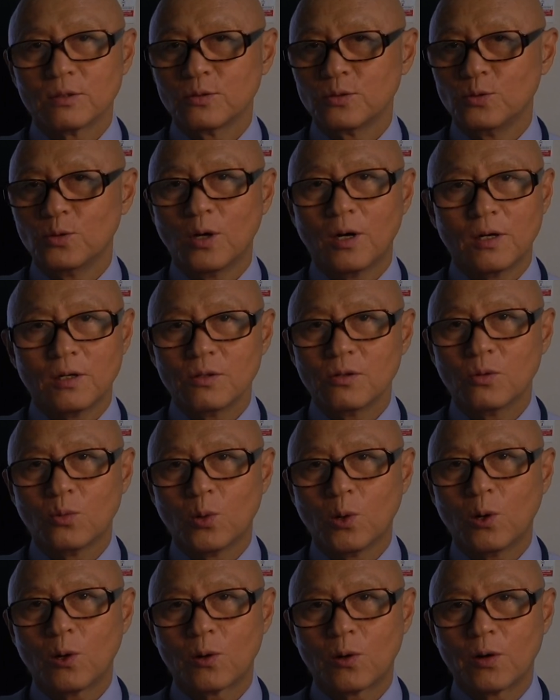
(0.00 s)
you're
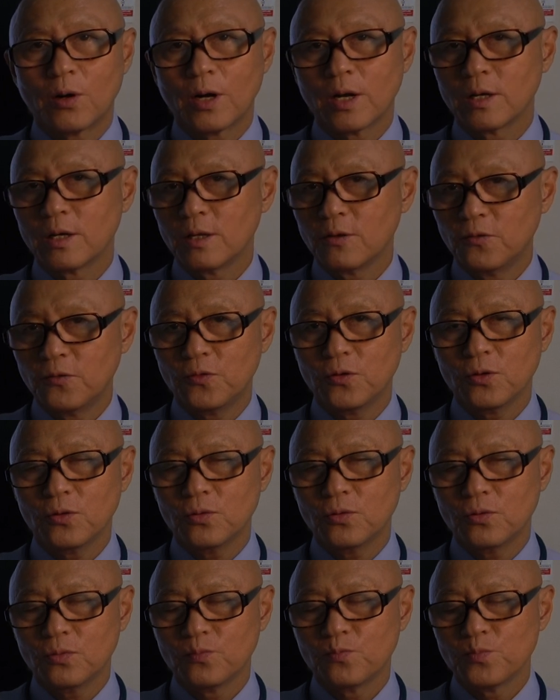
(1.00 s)
underwater and if
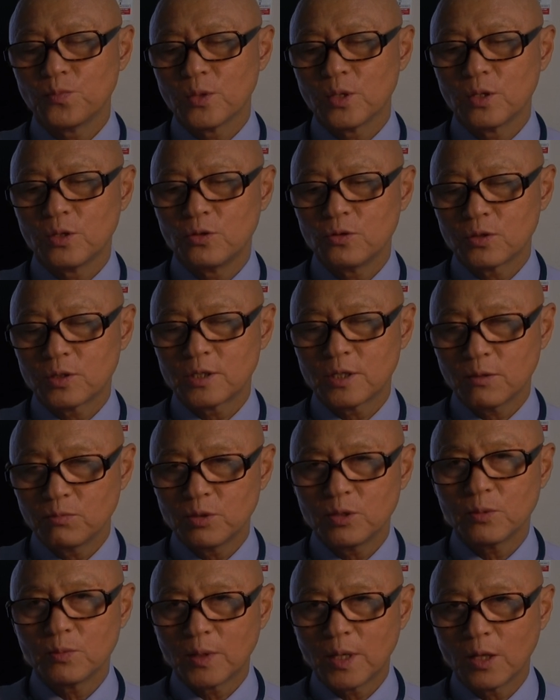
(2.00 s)
you your
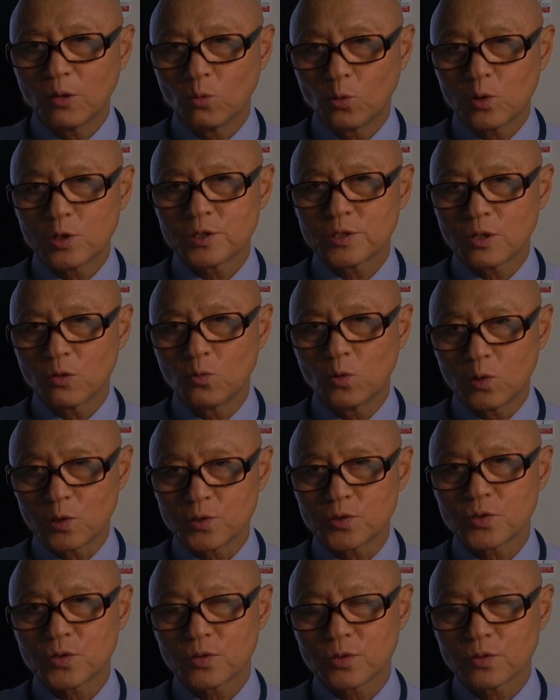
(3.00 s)
symptoms get worse and
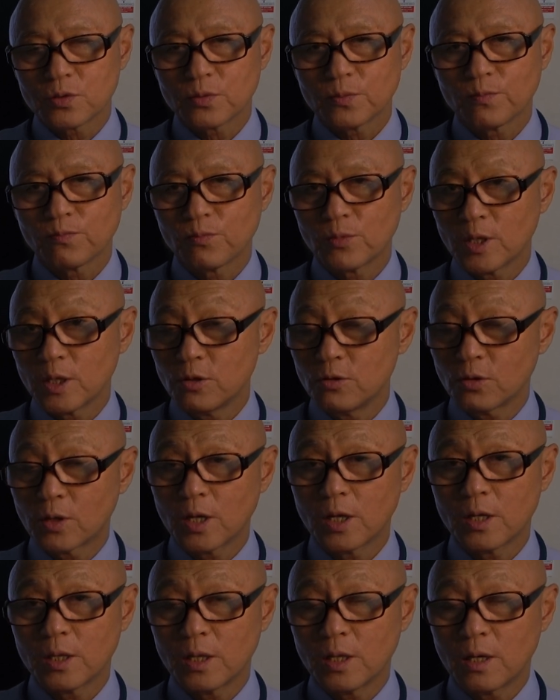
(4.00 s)
worse then you
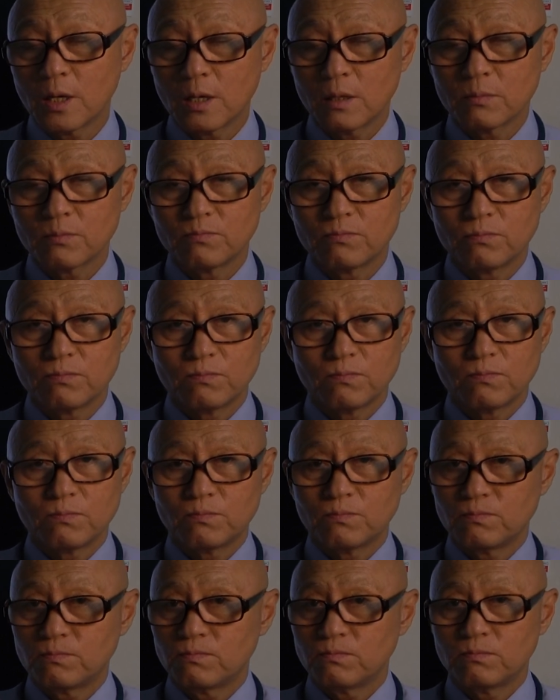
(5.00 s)
can
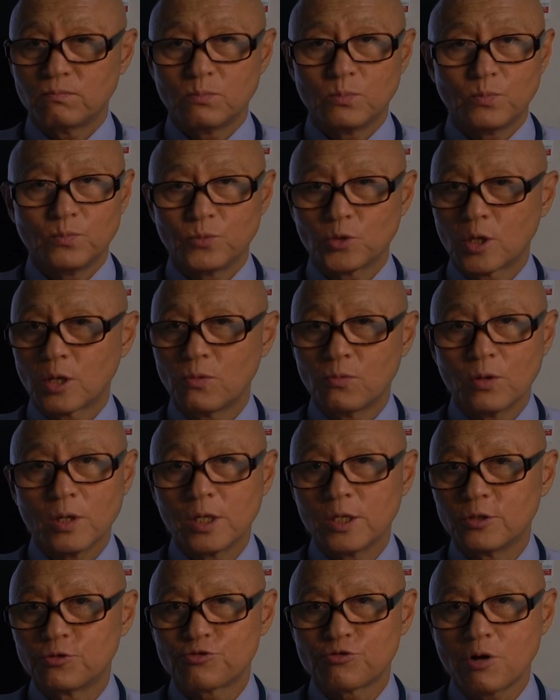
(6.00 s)
you can
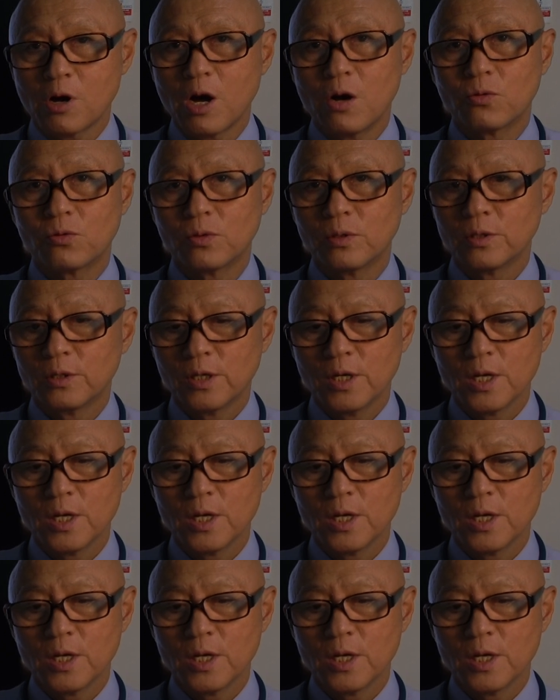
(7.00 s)
really drown